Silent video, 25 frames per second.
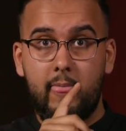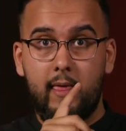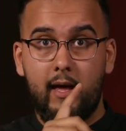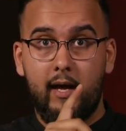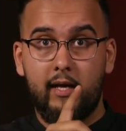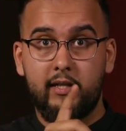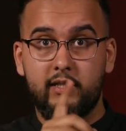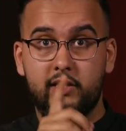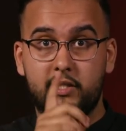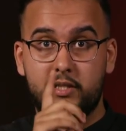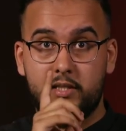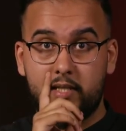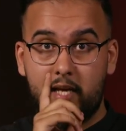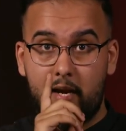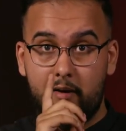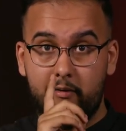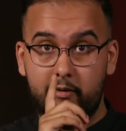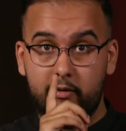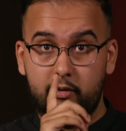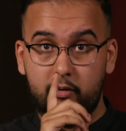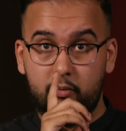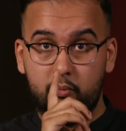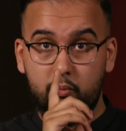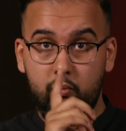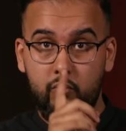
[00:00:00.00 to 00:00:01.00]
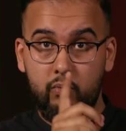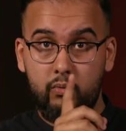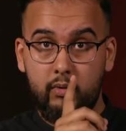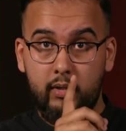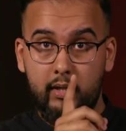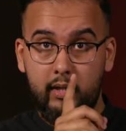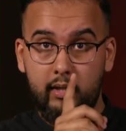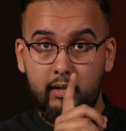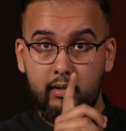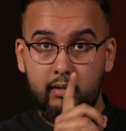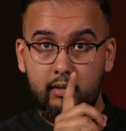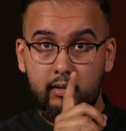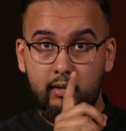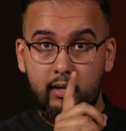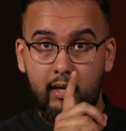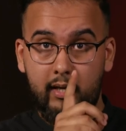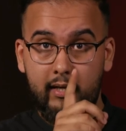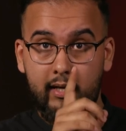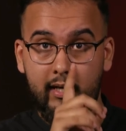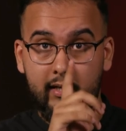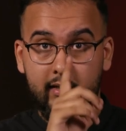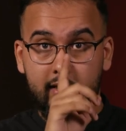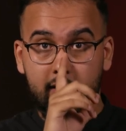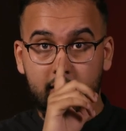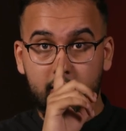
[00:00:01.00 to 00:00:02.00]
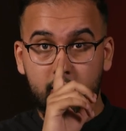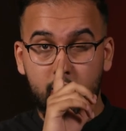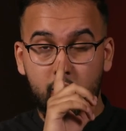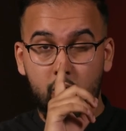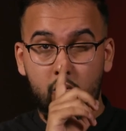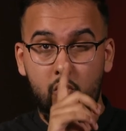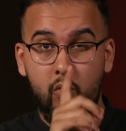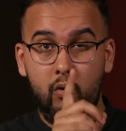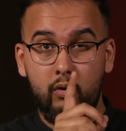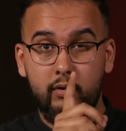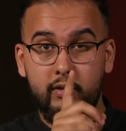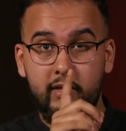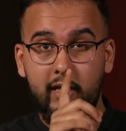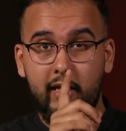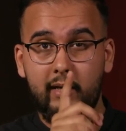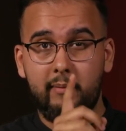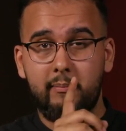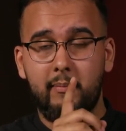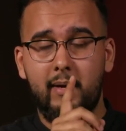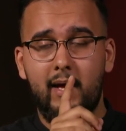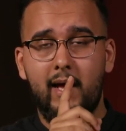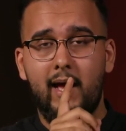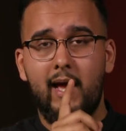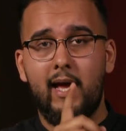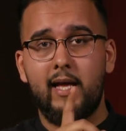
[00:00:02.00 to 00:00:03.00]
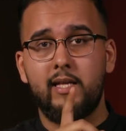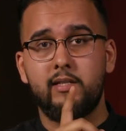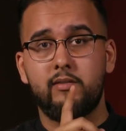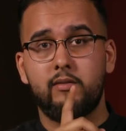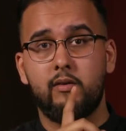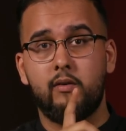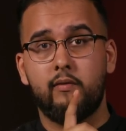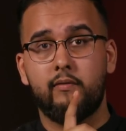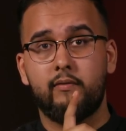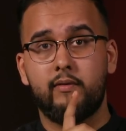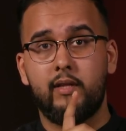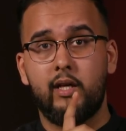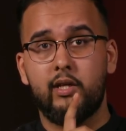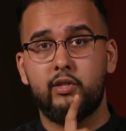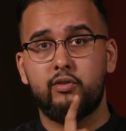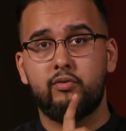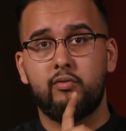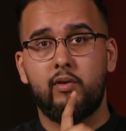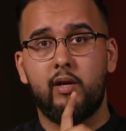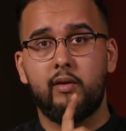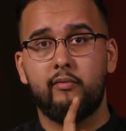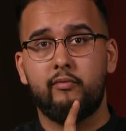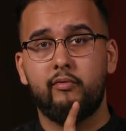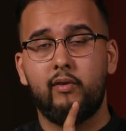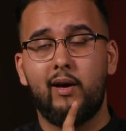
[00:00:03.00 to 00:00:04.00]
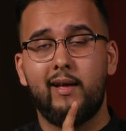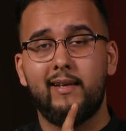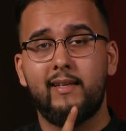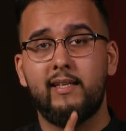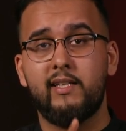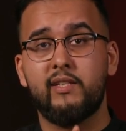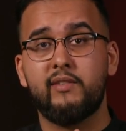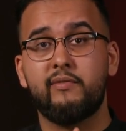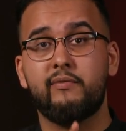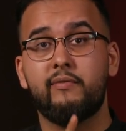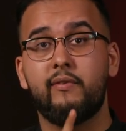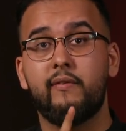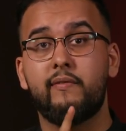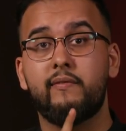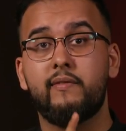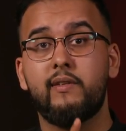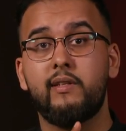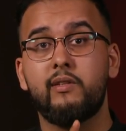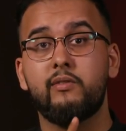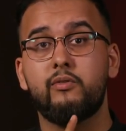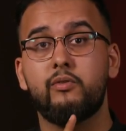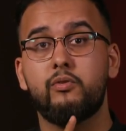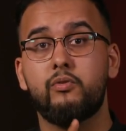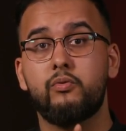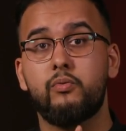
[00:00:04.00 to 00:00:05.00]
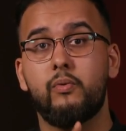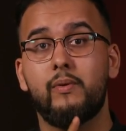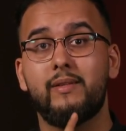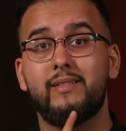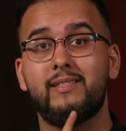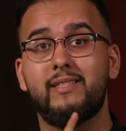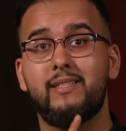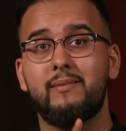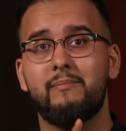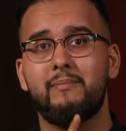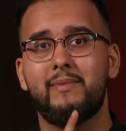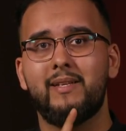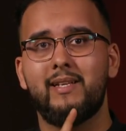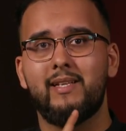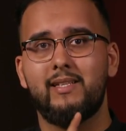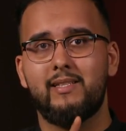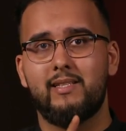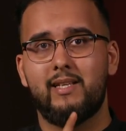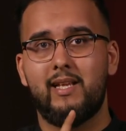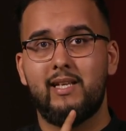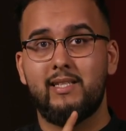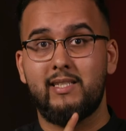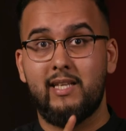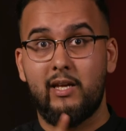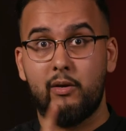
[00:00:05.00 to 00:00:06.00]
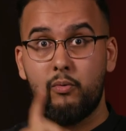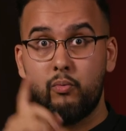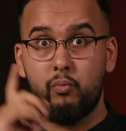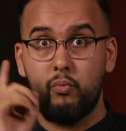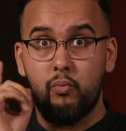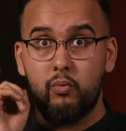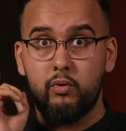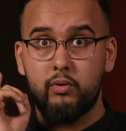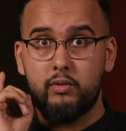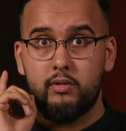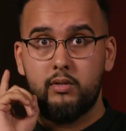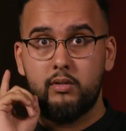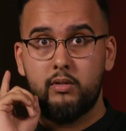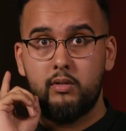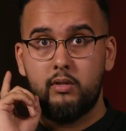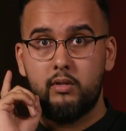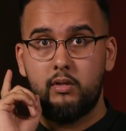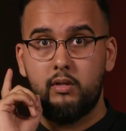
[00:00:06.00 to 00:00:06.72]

I just carried on walking and I did not take my eyes off that shrine for at least 15 to 20 minutes as I walked